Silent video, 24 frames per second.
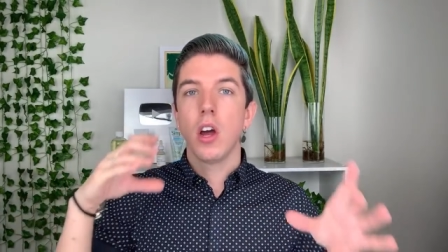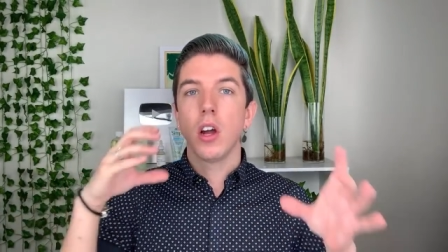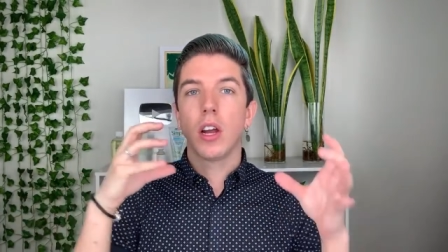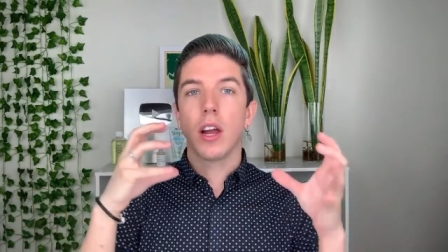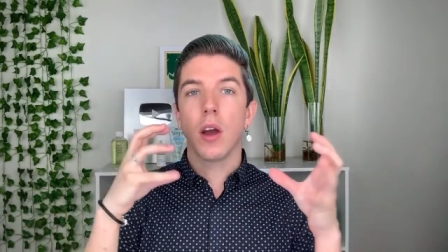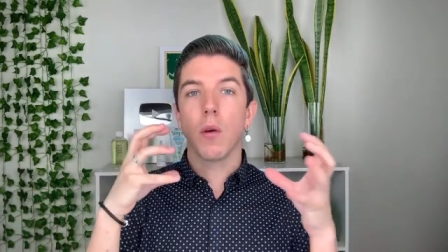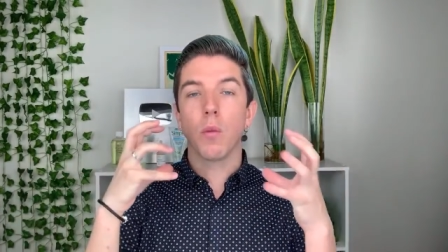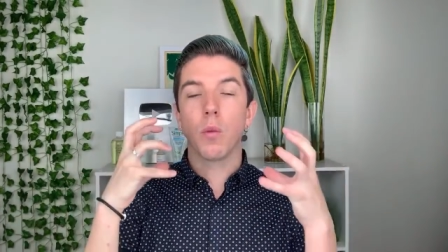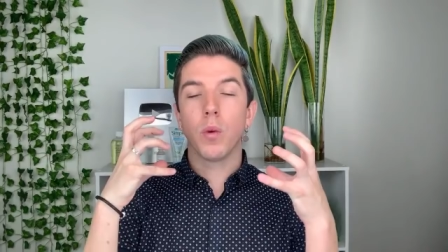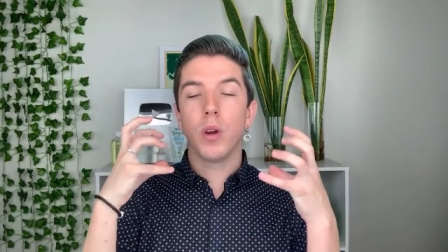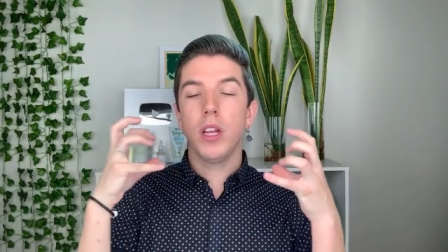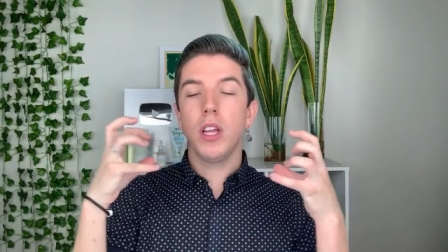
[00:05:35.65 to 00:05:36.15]

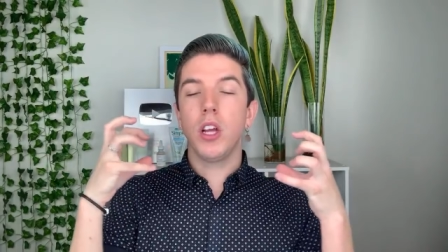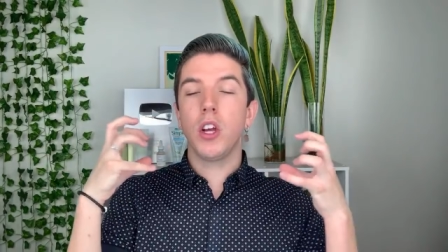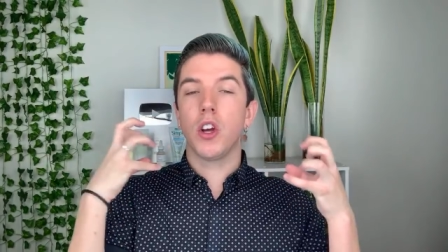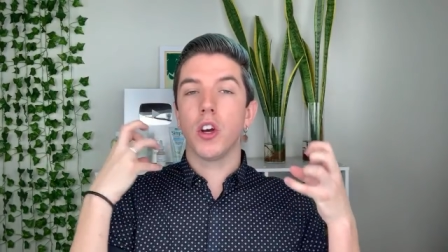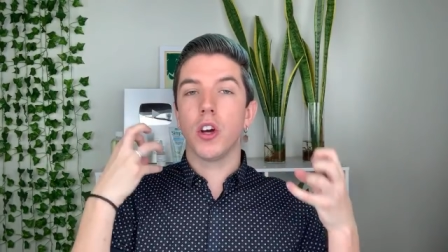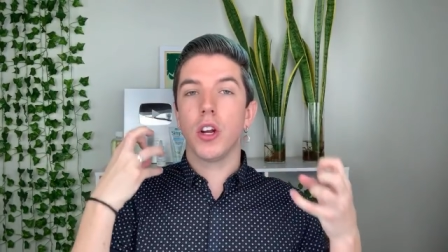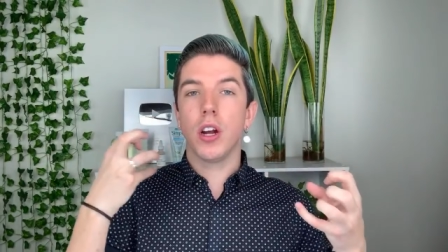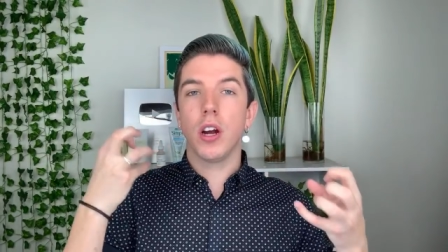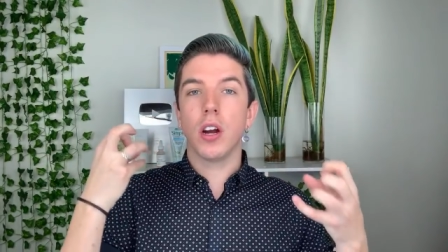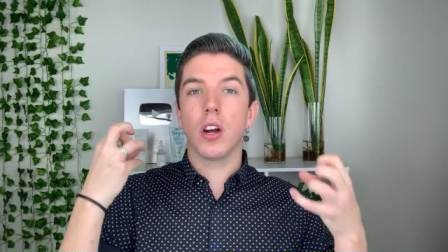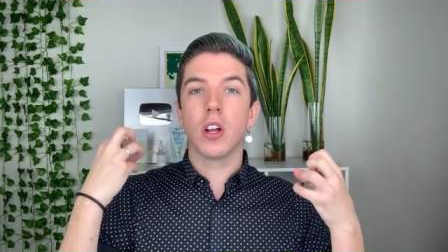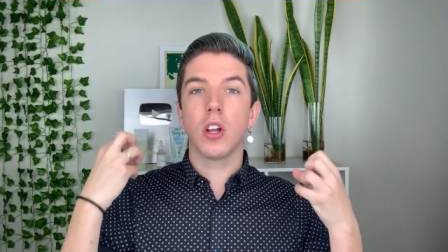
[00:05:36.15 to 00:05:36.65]
Get really
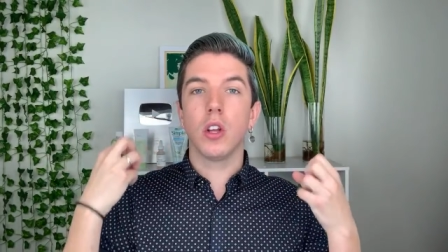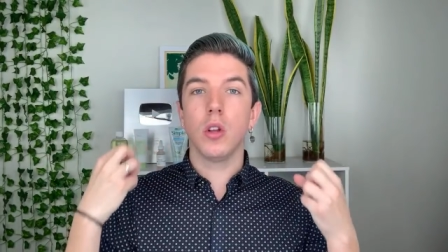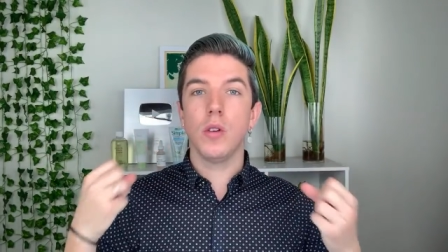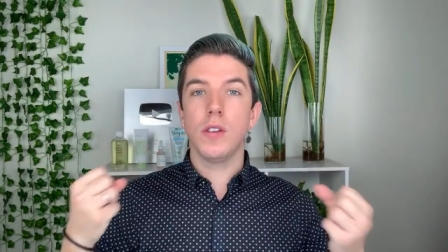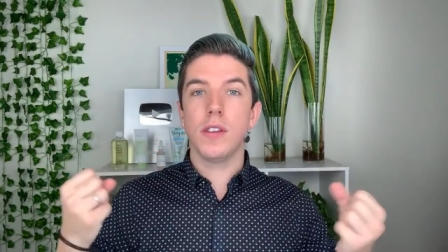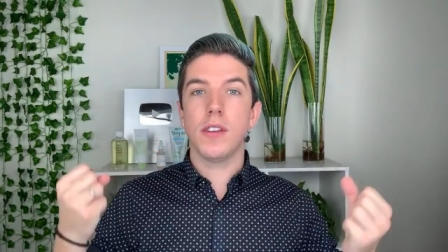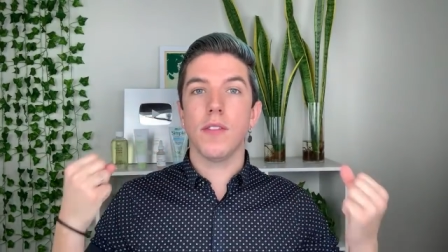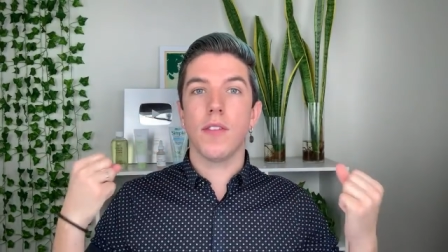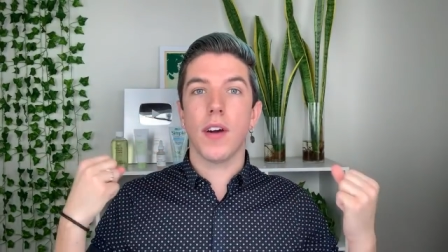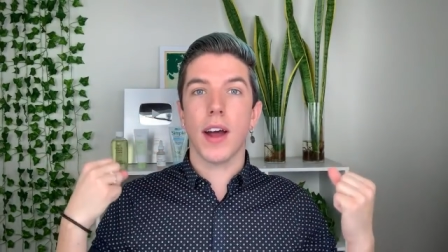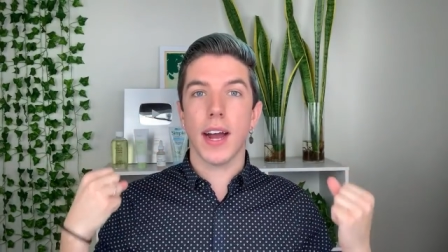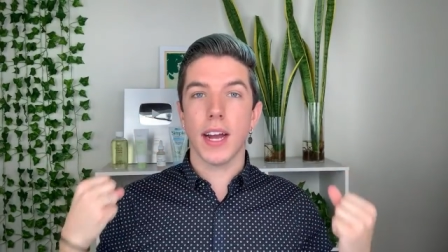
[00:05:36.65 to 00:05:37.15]
good
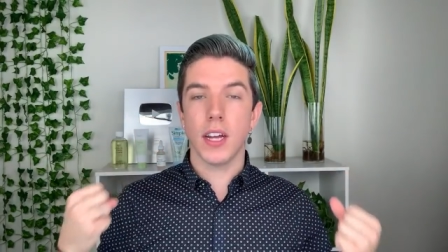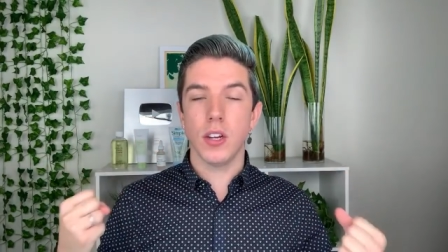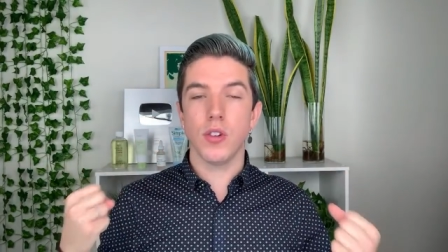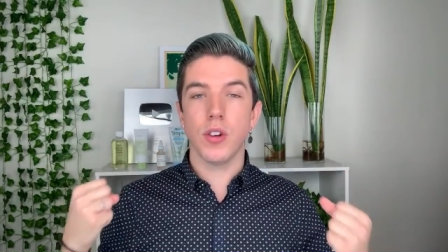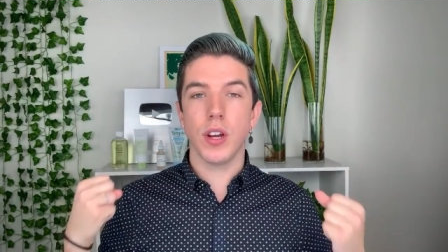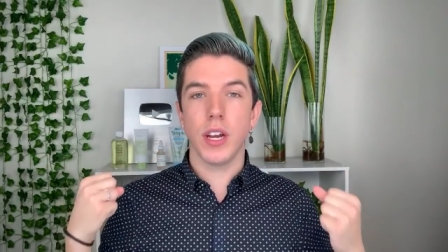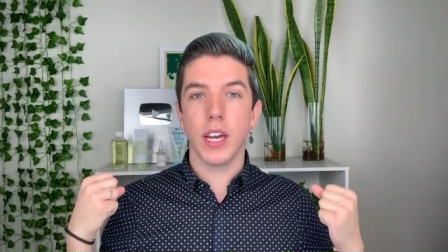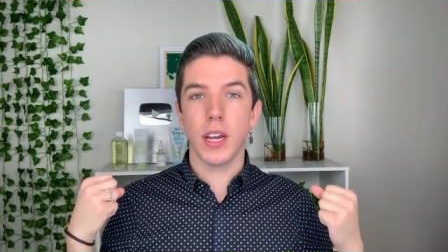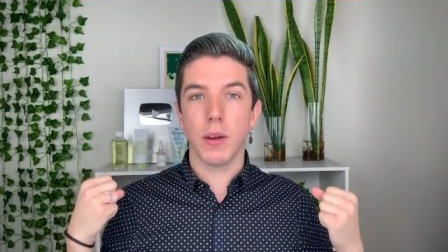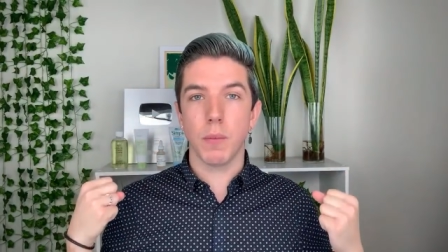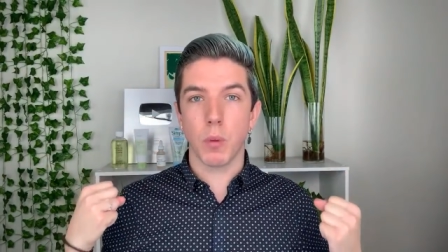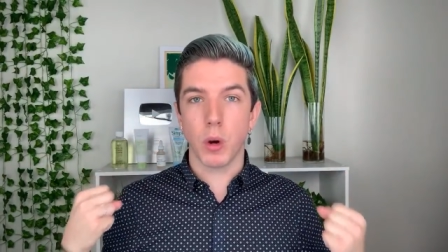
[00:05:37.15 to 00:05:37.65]
occlusive
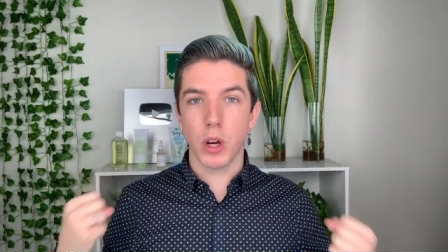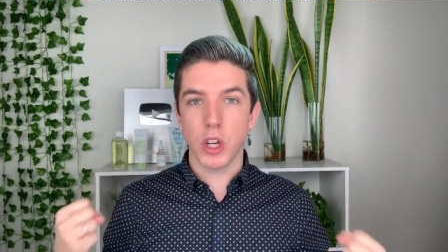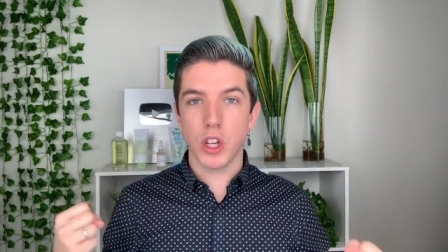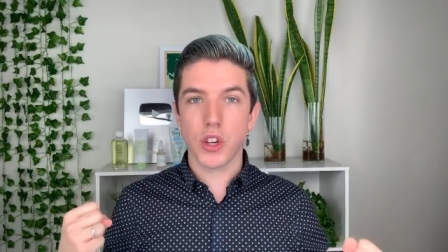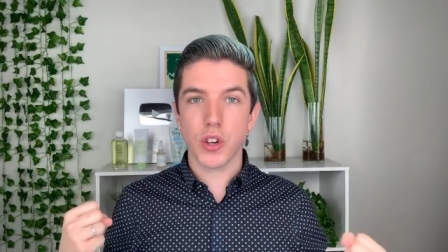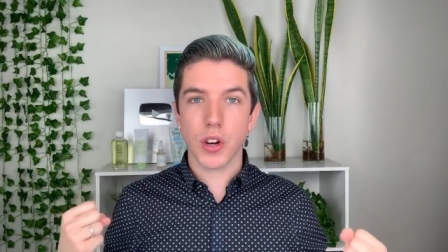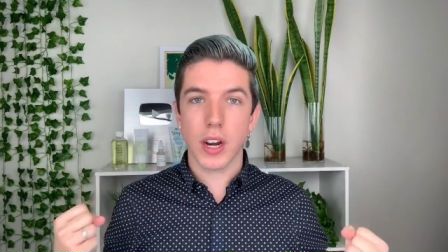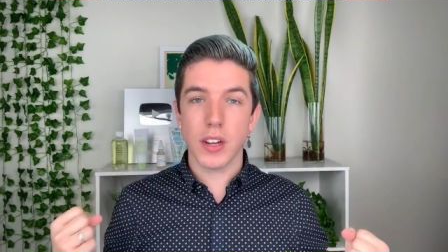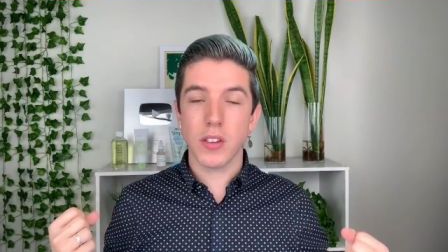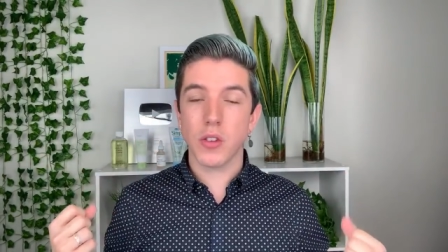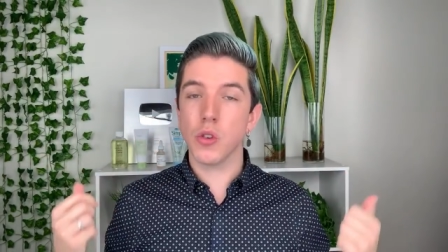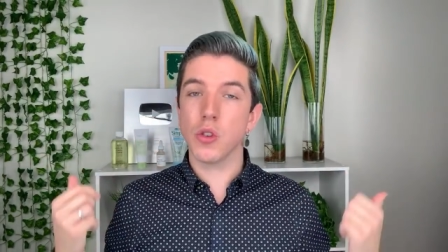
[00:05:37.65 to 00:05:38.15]
hydrating
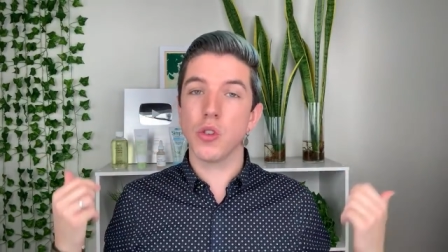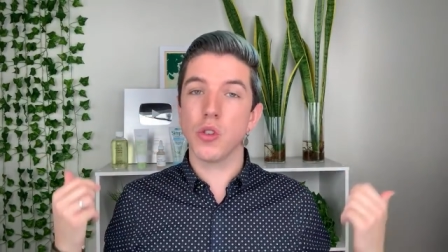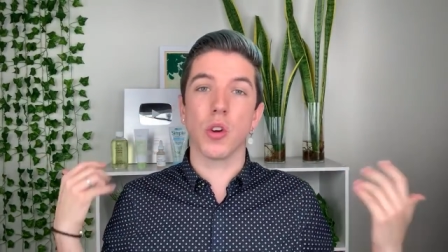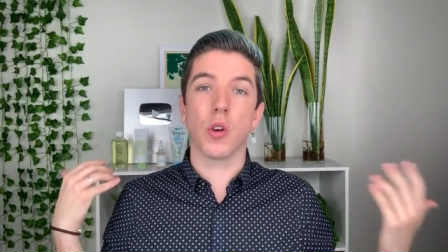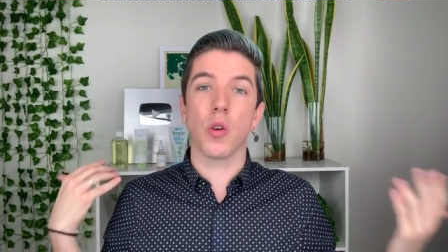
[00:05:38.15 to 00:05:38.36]
moisturizers.